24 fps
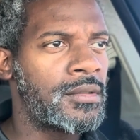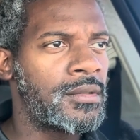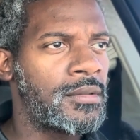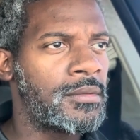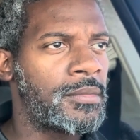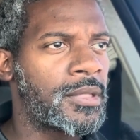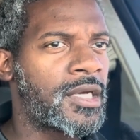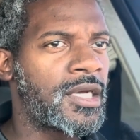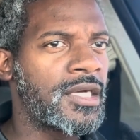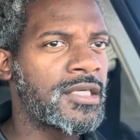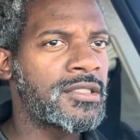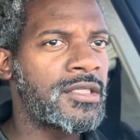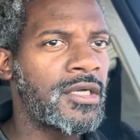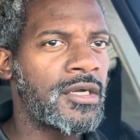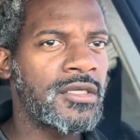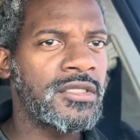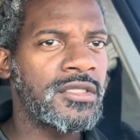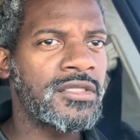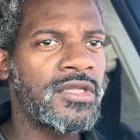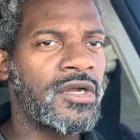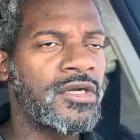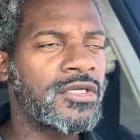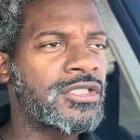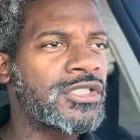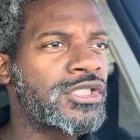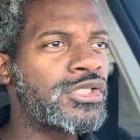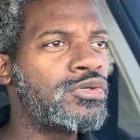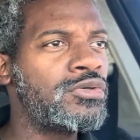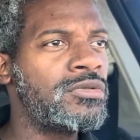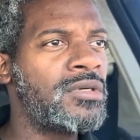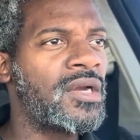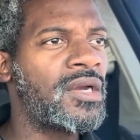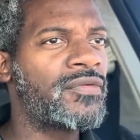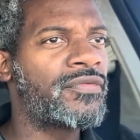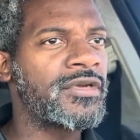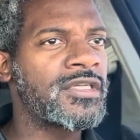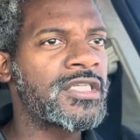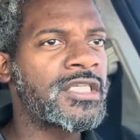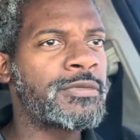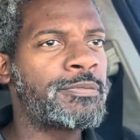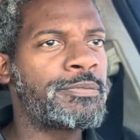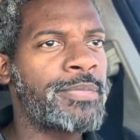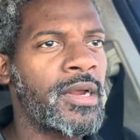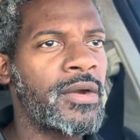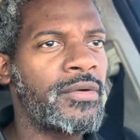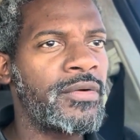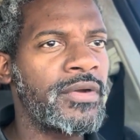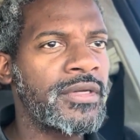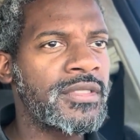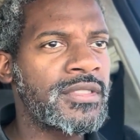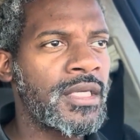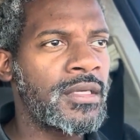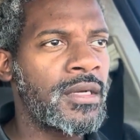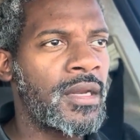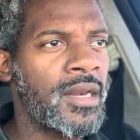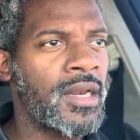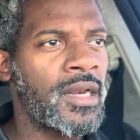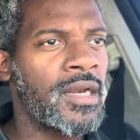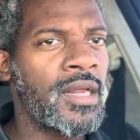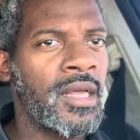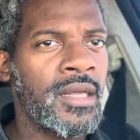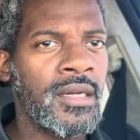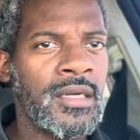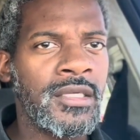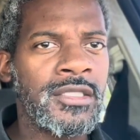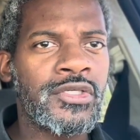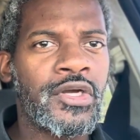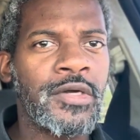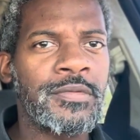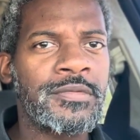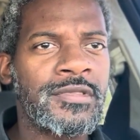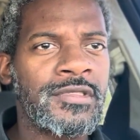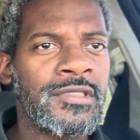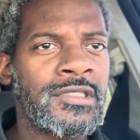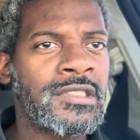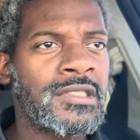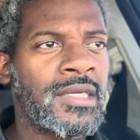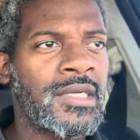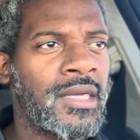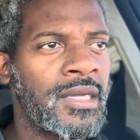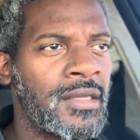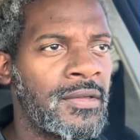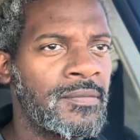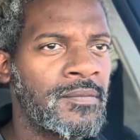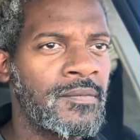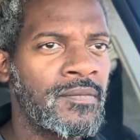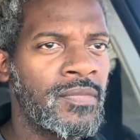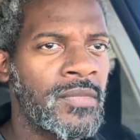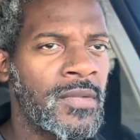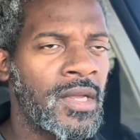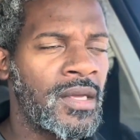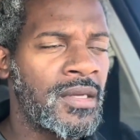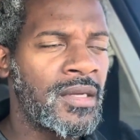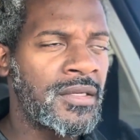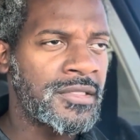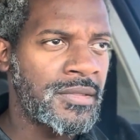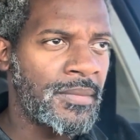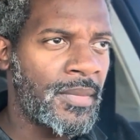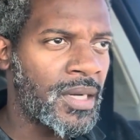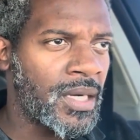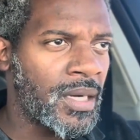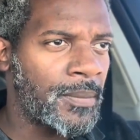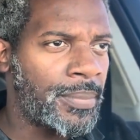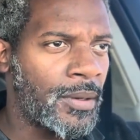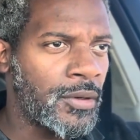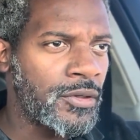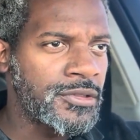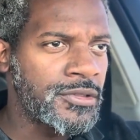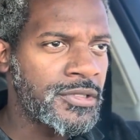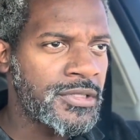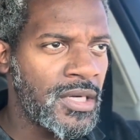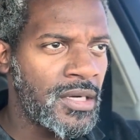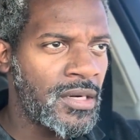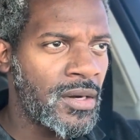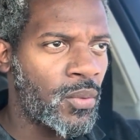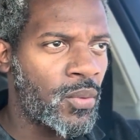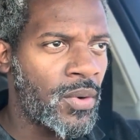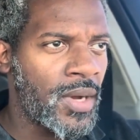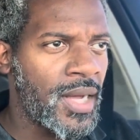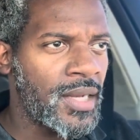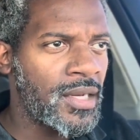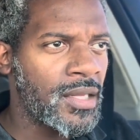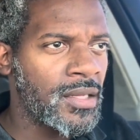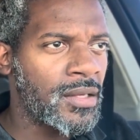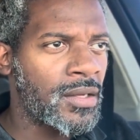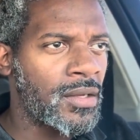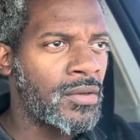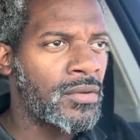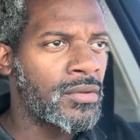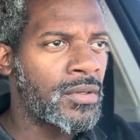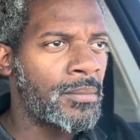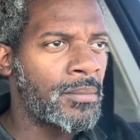Because they're two different spirits in it. And the scriptures say, somebody posted it a while ago, the